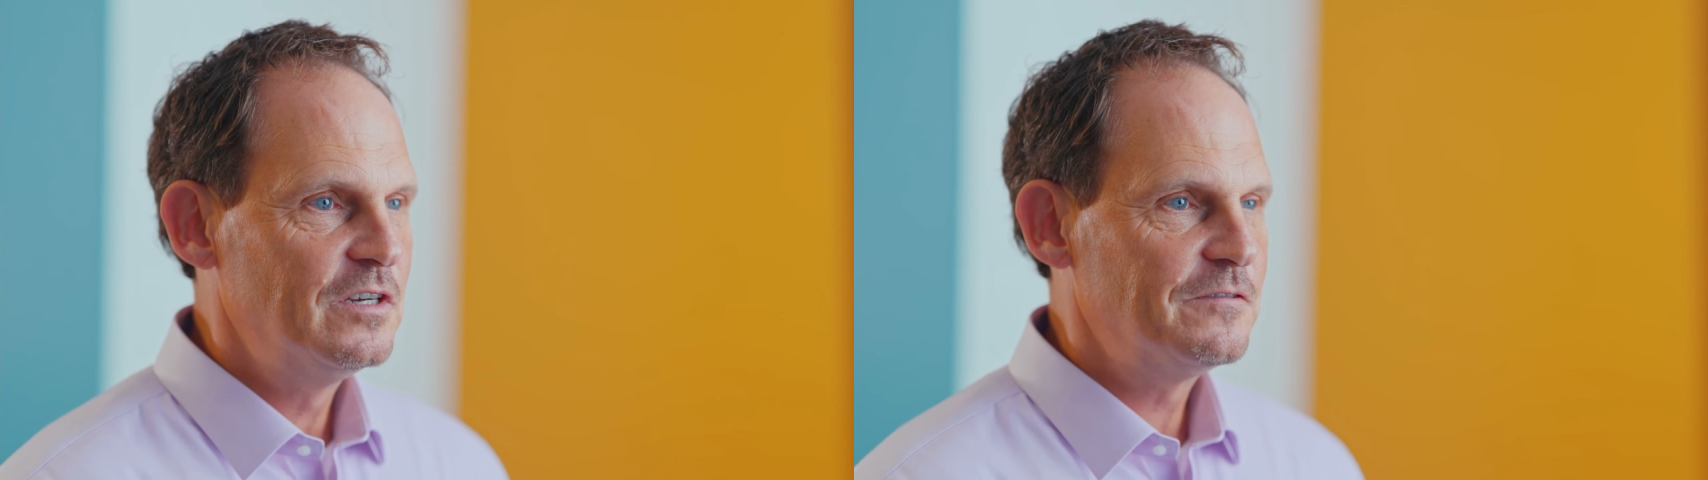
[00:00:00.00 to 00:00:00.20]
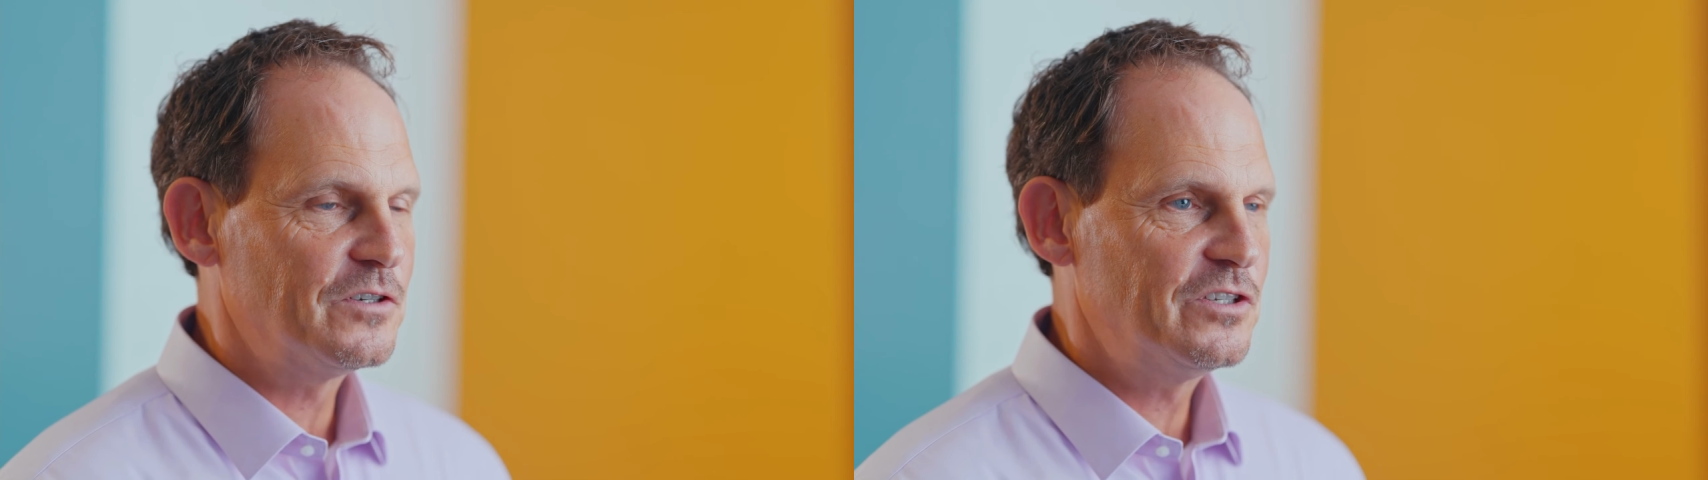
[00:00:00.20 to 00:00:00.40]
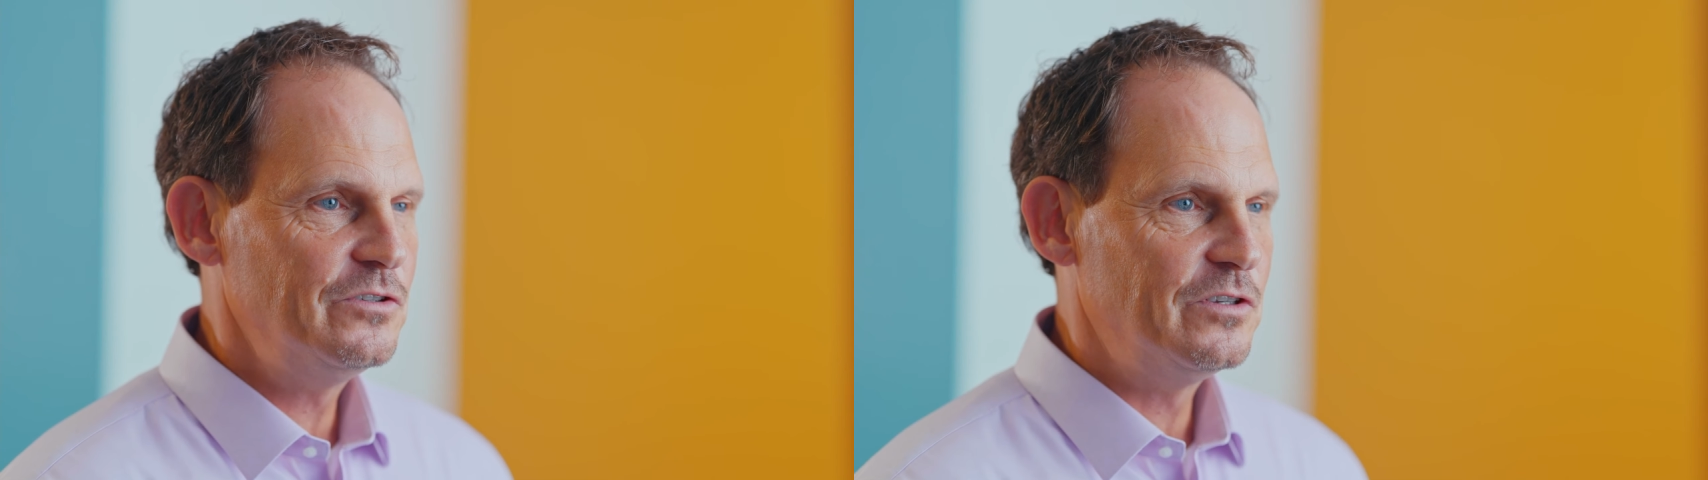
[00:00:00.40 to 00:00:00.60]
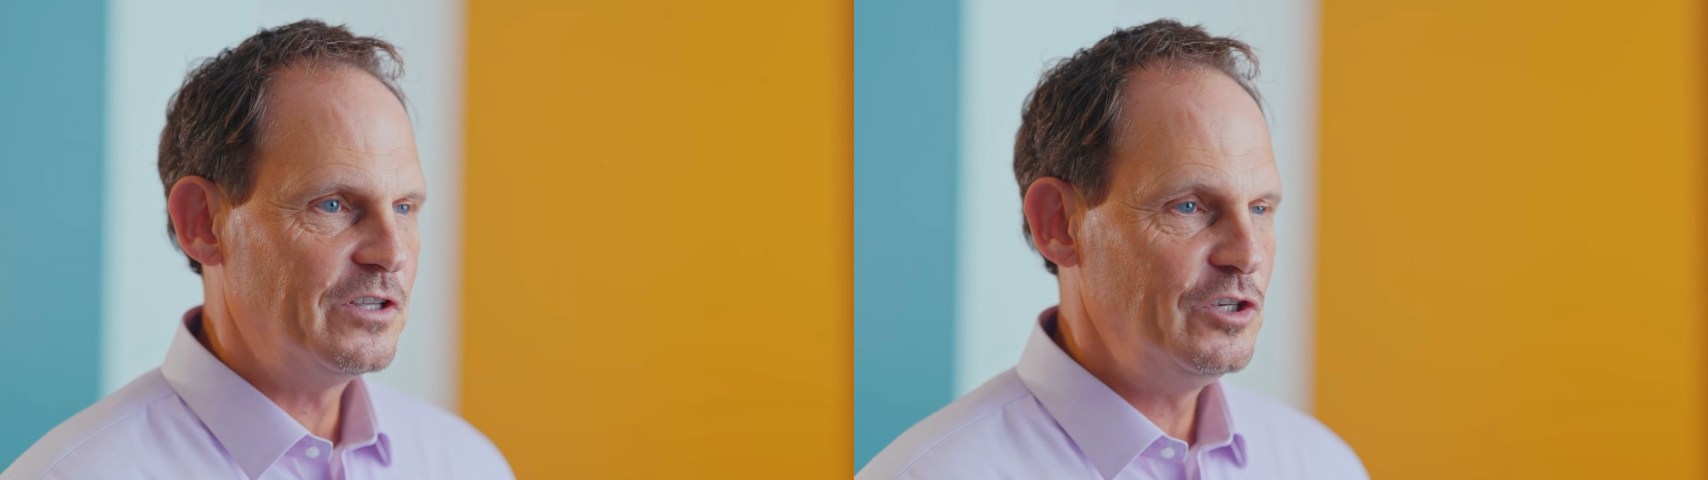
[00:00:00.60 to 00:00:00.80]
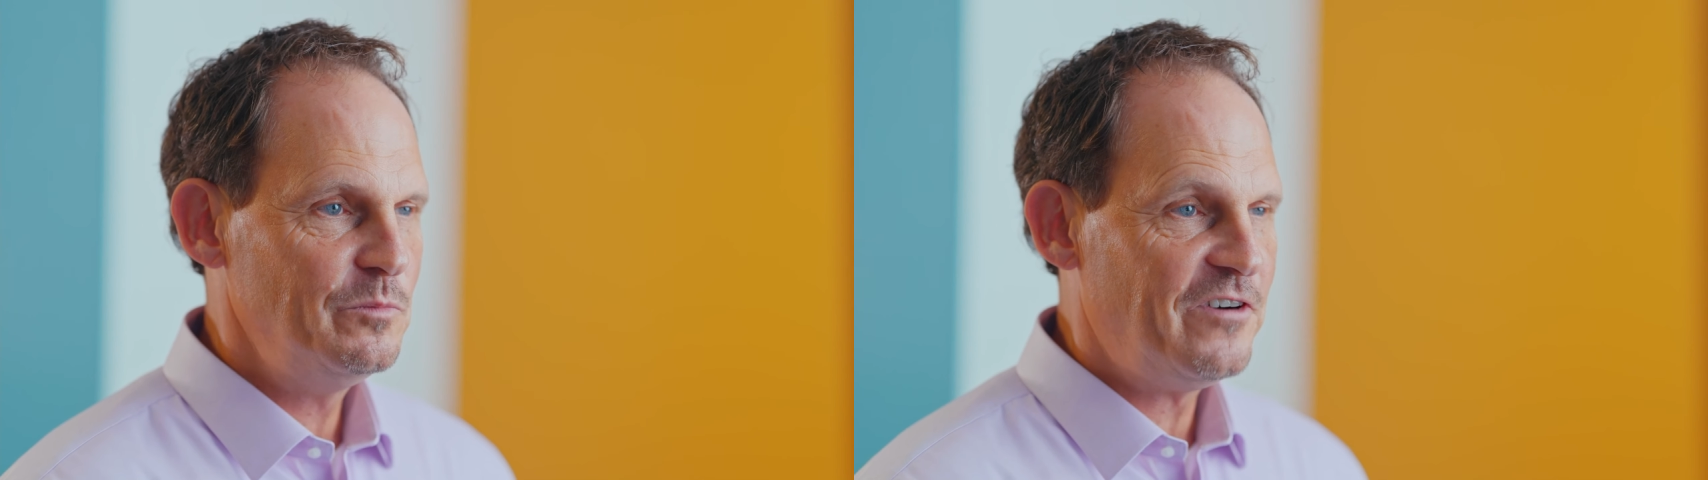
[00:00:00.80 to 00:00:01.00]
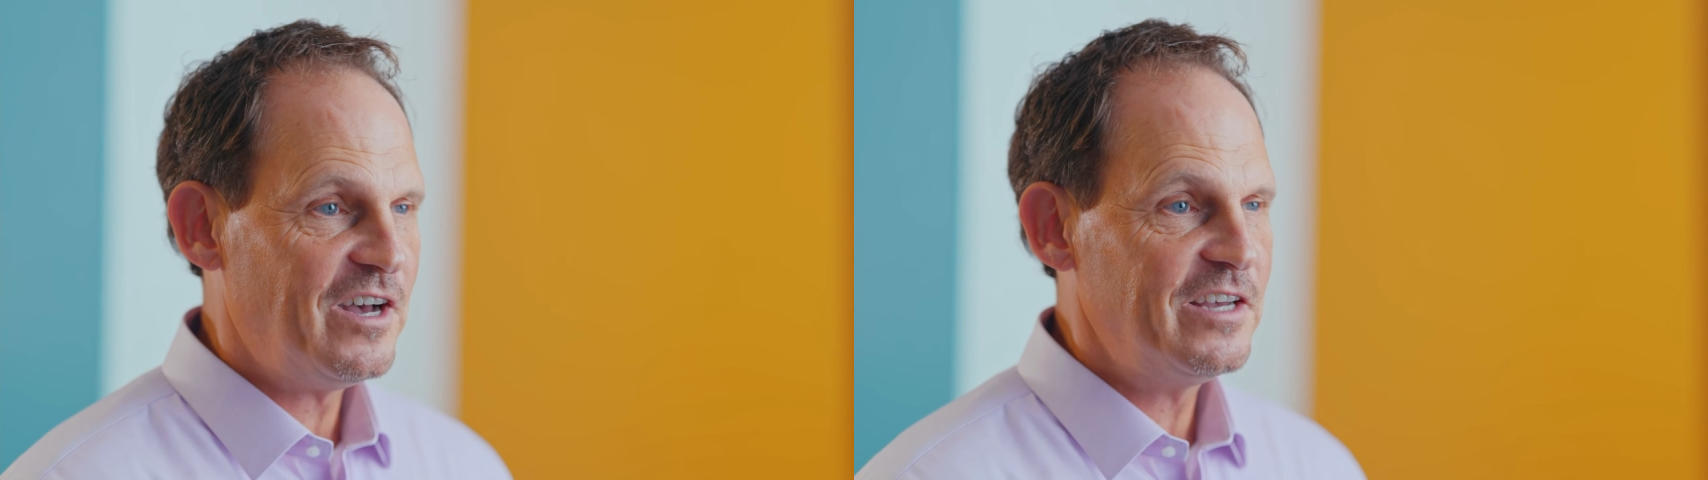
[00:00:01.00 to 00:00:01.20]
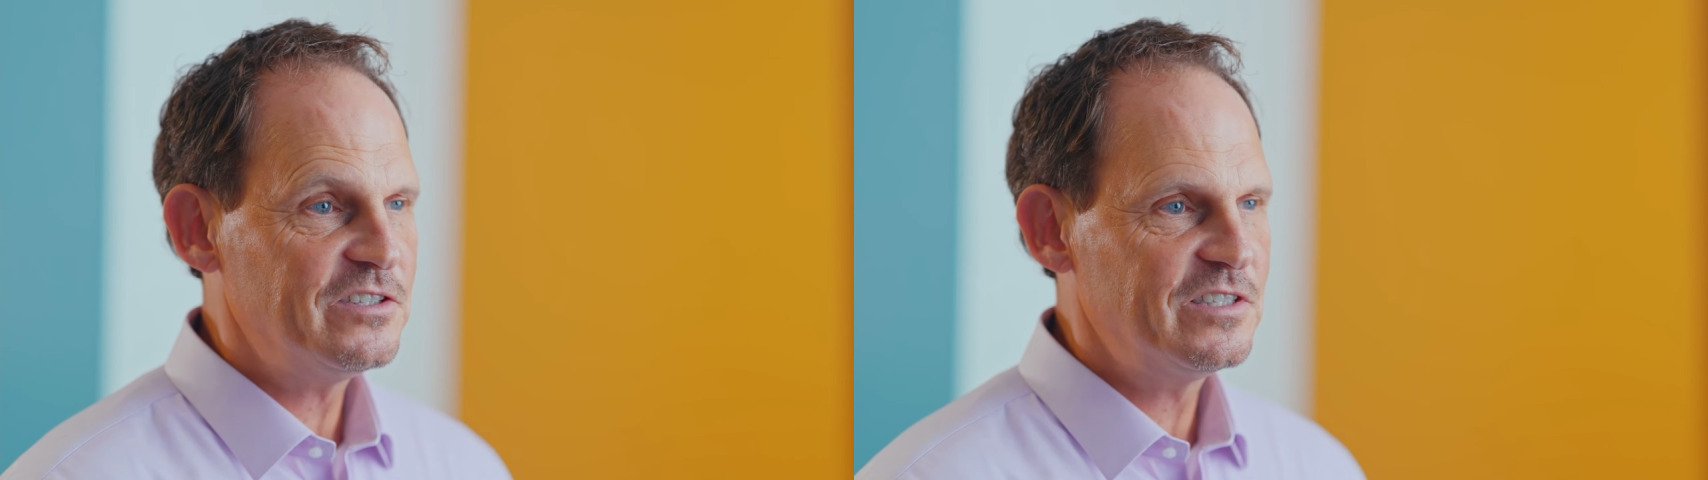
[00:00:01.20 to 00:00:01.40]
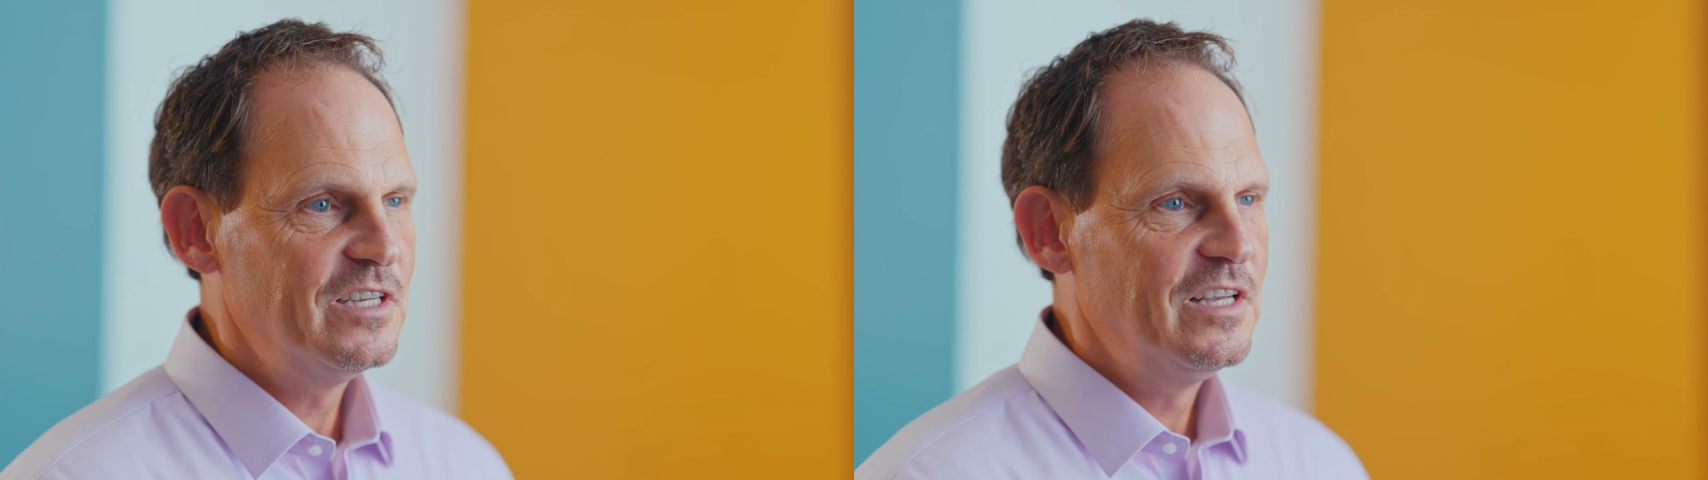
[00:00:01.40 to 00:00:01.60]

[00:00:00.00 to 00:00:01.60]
for student CUME files,